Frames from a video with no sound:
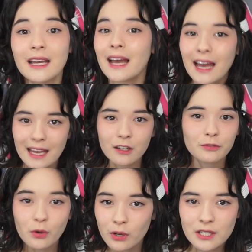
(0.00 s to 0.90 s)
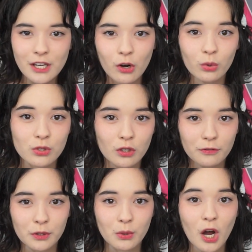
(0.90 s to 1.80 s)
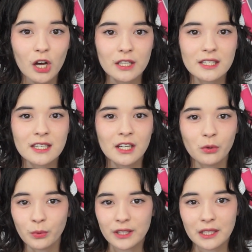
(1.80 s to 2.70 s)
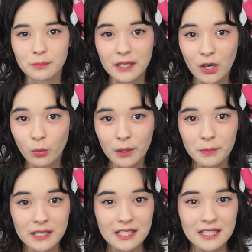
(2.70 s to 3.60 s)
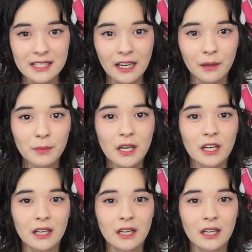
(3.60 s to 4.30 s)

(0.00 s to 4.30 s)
And of course there are also a few cons with it being a 1 PC setup.